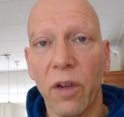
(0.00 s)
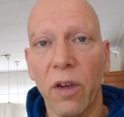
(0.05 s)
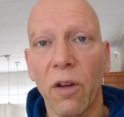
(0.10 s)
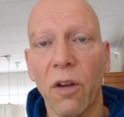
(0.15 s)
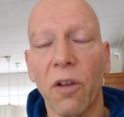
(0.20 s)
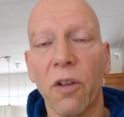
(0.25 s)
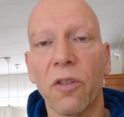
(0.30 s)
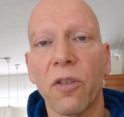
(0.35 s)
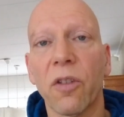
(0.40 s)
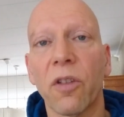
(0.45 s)
I
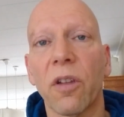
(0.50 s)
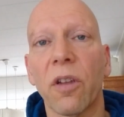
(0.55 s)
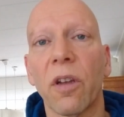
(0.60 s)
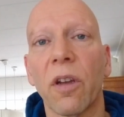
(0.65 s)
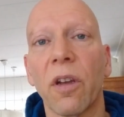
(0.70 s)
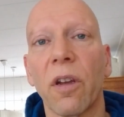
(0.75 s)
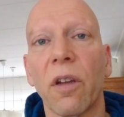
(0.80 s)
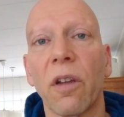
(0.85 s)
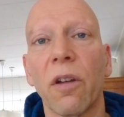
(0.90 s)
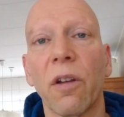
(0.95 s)
lost
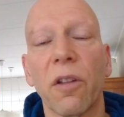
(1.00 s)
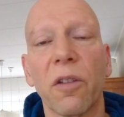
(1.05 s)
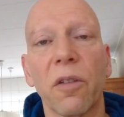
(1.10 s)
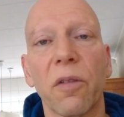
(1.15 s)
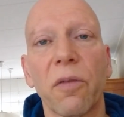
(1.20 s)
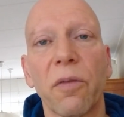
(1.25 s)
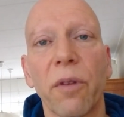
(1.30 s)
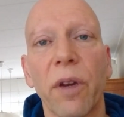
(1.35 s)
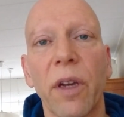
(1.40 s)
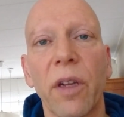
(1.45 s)
uh, a lot
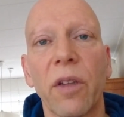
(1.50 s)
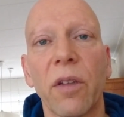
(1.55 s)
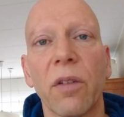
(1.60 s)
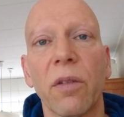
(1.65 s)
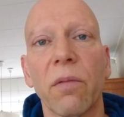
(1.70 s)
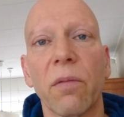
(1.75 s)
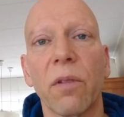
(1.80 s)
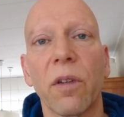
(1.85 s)
of weight